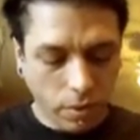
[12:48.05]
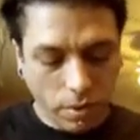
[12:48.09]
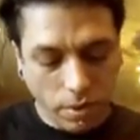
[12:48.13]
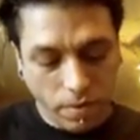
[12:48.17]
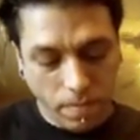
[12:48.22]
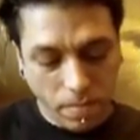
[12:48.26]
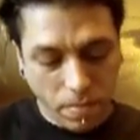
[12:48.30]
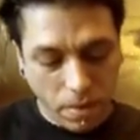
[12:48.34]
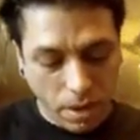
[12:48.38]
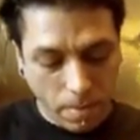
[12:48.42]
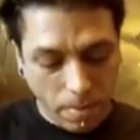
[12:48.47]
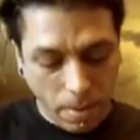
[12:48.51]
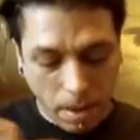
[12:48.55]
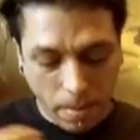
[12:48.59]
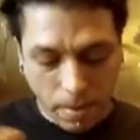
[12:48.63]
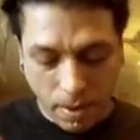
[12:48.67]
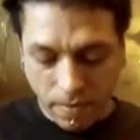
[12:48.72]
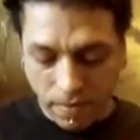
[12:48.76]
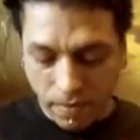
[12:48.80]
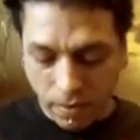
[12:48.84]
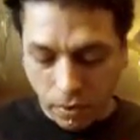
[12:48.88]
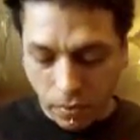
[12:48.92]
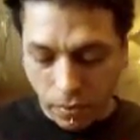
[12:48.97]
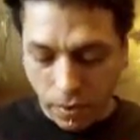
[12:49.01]
You maybe
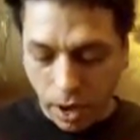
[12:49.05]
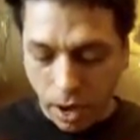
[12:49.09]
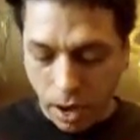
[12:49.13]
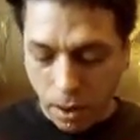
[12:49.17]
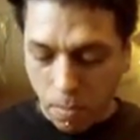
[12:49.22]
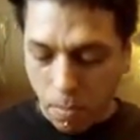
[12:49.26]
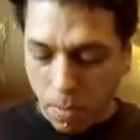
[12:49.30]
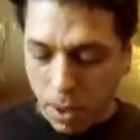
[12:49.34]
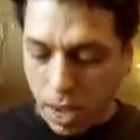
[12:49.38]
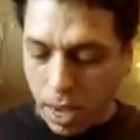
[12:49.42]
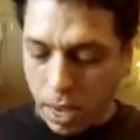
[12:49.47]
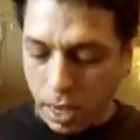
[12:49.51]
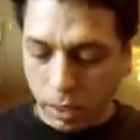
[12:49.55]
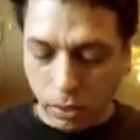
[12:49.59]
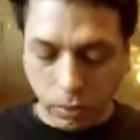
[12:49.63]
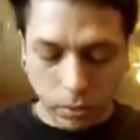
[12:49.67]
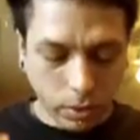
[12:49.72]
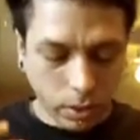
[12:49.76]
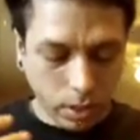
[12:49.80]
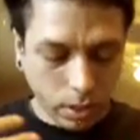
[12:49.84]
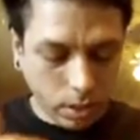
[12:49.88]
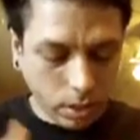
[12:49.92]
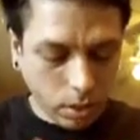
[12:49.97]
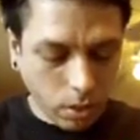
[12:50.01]
even create a maze
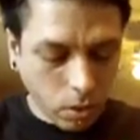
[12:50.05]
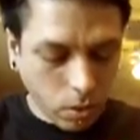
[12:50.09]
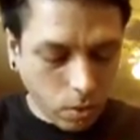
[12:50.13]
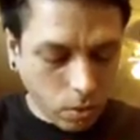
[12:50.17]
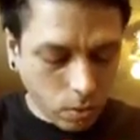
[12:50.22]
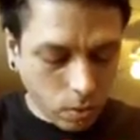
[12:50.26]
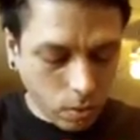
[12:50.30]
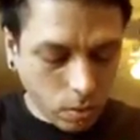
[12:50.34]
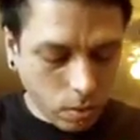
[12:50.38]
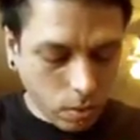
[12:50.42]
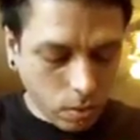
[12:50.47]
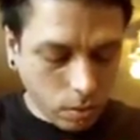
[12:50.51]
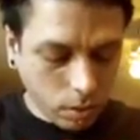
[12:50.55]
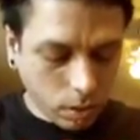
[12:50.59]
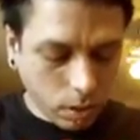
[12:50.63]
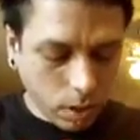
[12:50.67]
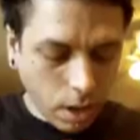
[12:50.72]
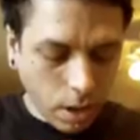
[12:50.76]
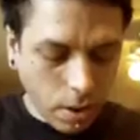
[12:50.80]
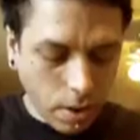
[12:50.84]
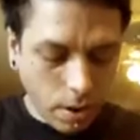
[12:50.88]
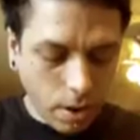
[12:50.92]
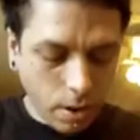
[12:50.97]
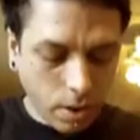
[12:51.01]
with this whole
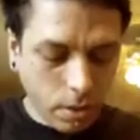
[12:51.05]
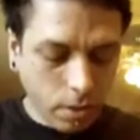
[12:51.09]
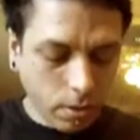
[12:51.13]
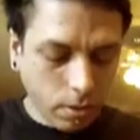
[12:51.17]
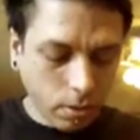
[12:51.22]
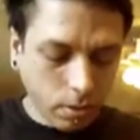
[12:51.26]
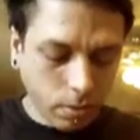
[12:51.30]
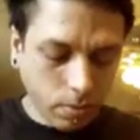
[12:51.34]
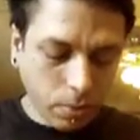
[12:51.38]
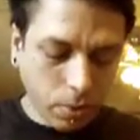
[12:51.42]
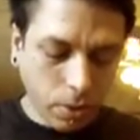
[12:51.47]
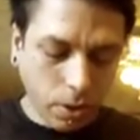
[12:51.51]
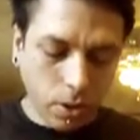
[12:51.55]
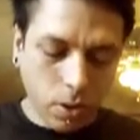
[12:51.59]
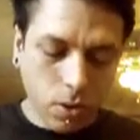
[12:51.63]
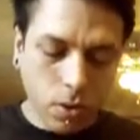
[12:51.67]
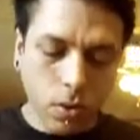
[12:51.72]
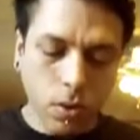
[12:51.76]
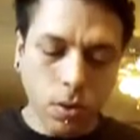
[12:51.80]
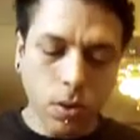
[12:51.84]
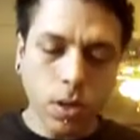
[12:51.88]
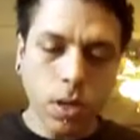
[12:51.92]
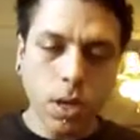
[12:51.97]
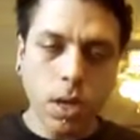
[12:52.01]
scenario. That's pretty
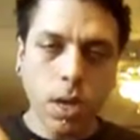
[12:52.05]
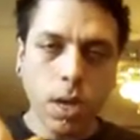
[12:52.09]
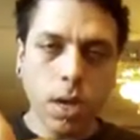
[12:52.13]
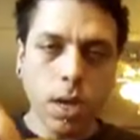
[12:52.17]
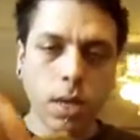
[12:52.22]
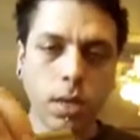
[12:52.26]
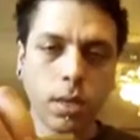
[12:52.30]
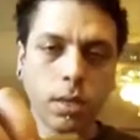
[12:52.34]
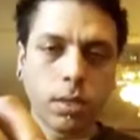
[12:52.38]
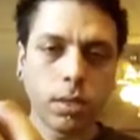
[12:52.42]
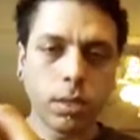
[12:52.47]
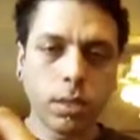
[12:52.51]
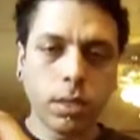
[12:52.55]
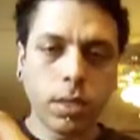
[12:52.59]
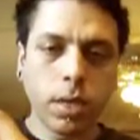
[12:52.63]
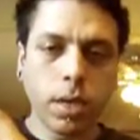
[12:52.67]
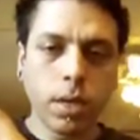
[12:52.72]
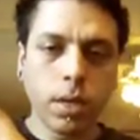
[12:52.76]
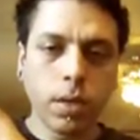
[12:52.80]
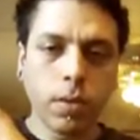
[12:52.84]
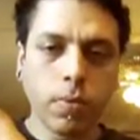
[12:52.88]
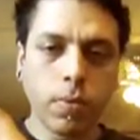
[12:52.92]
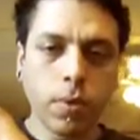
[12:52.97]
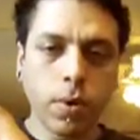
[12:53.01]
cool. And there's a T
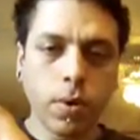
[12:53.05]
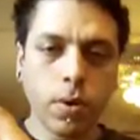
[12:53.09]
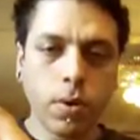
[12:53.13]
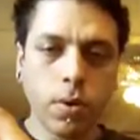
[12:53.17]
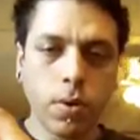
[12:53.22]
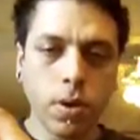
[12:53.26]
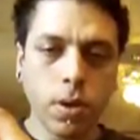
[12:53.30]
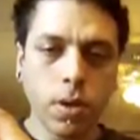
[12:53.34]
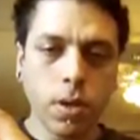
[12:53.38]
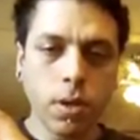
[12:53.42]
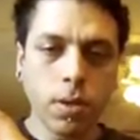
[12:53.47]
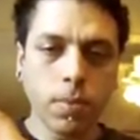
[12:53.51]
in the road,